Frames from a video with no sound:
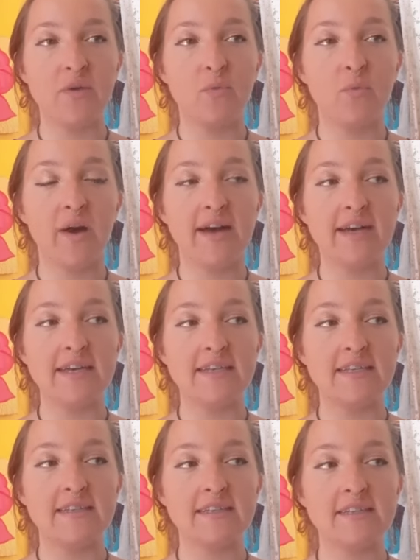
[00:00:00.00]

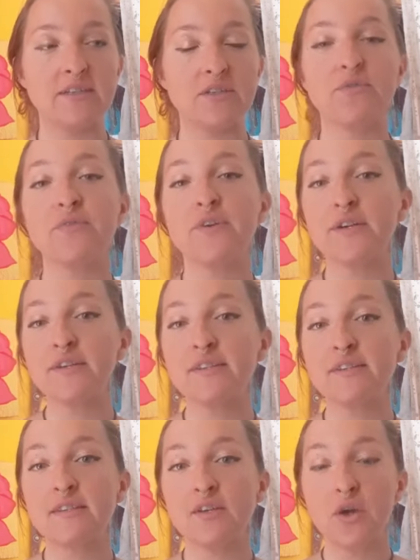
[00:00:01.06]
was to
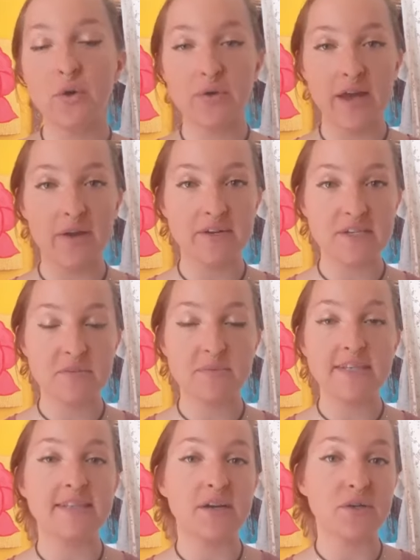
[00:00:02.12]
first go down into my
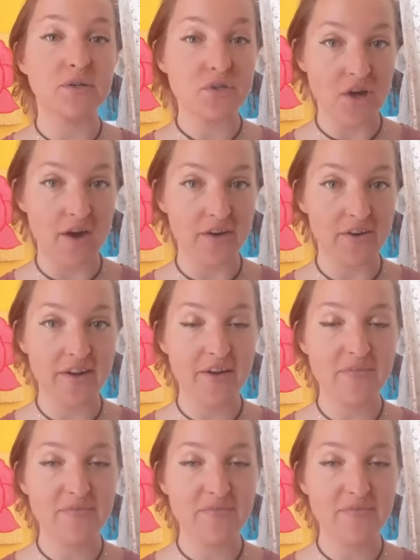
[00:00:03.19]
second chakra.